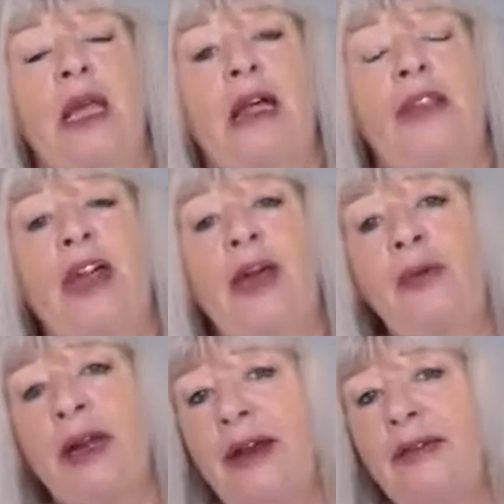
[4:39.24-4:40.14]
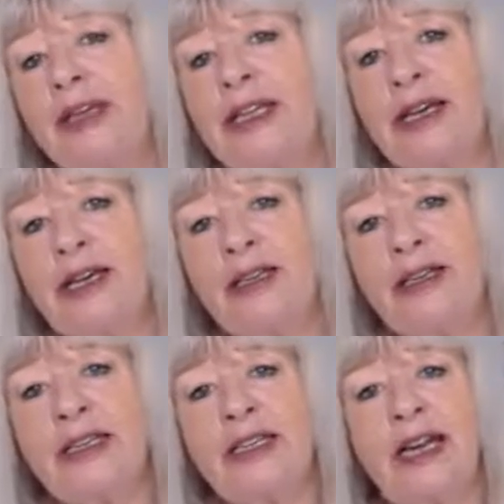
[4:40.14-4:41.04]
Then when I
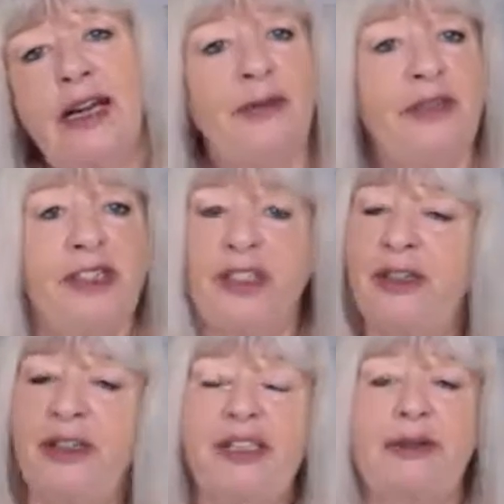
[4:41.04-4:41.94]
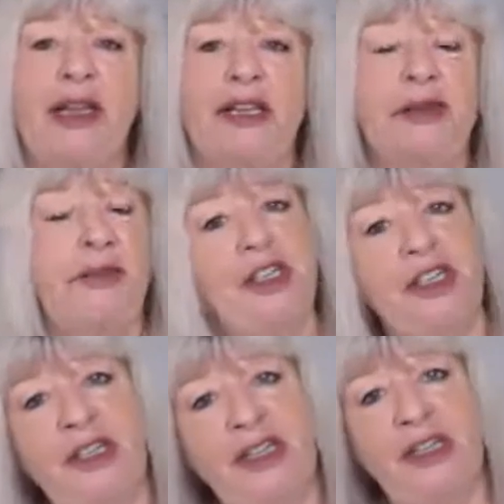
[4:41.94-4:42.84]
returned, I was doing some
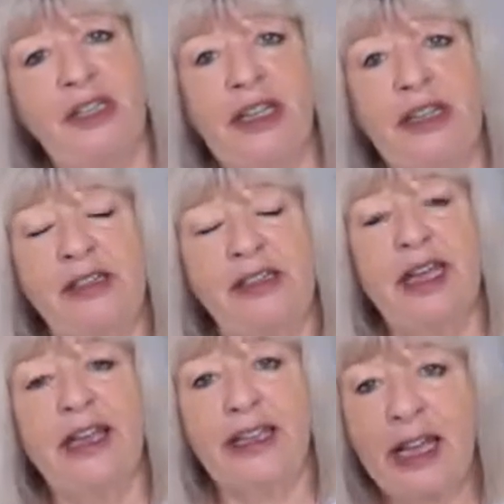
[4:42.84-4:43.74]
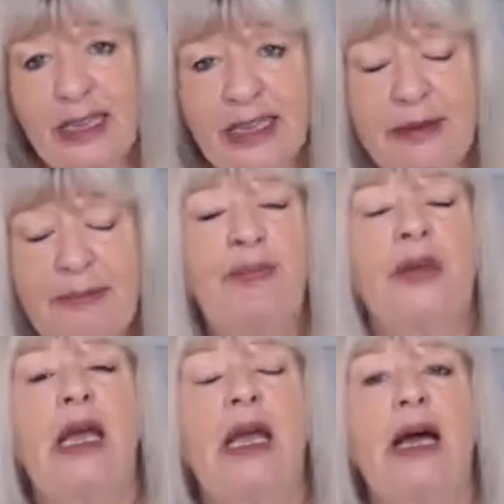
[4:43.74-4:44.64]
exhibitions and things like that,
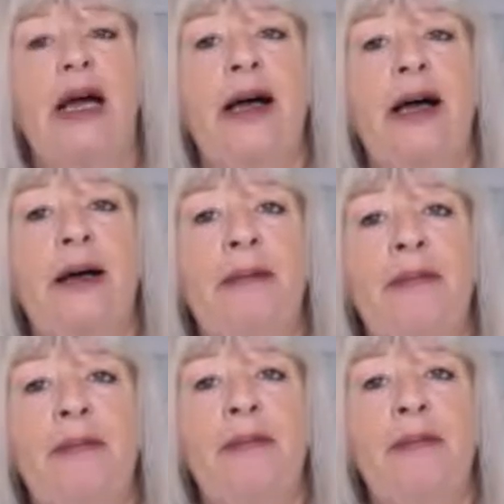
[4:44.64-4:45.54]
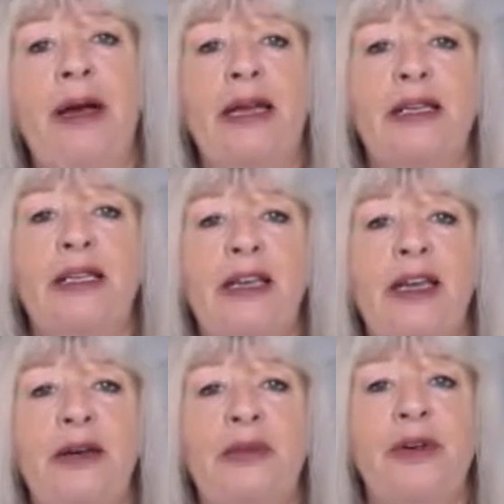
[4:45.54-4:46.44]
but
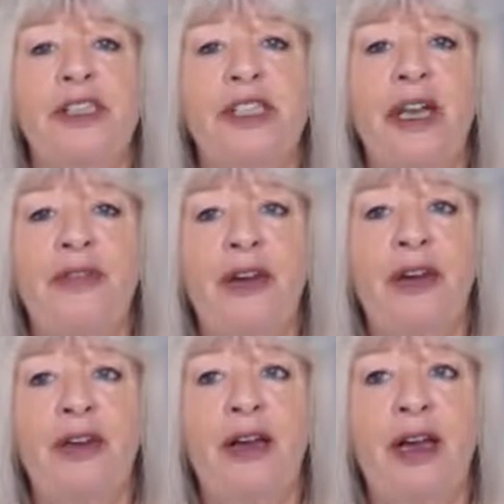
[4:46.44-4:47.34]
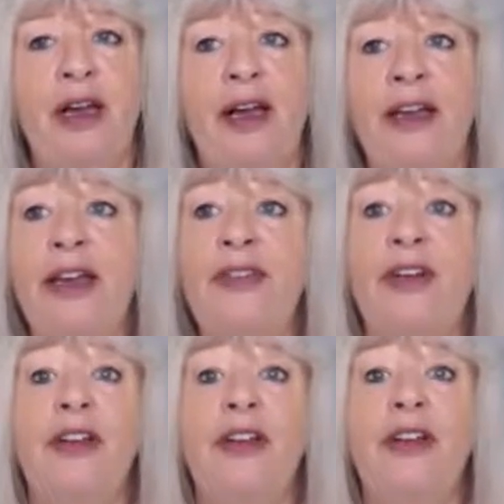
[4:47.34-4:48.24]
it was never, I
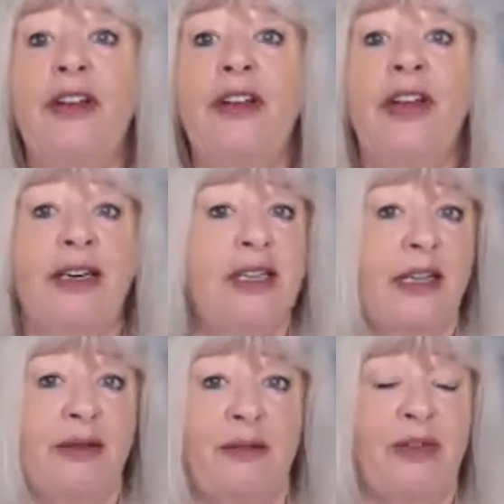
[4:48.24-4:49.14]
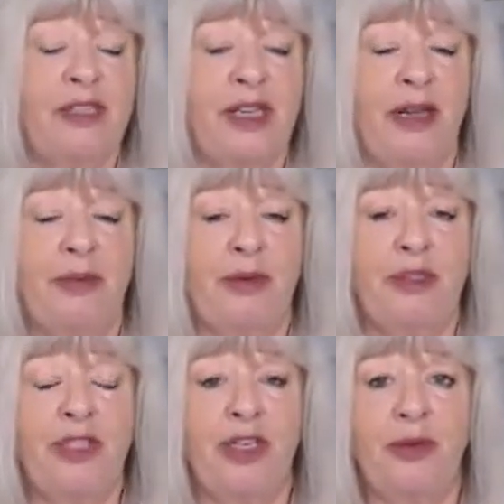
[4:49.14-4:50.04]
never at that time was
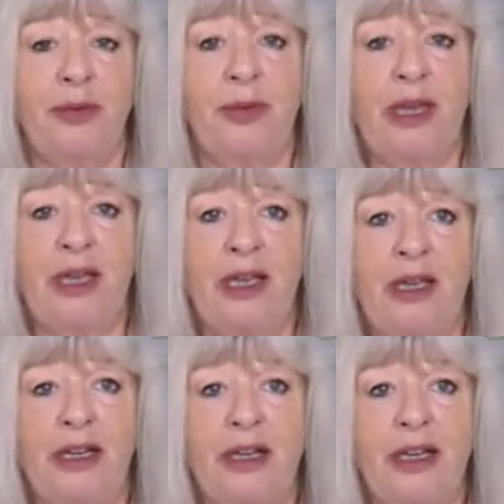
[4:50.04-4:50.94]
able to be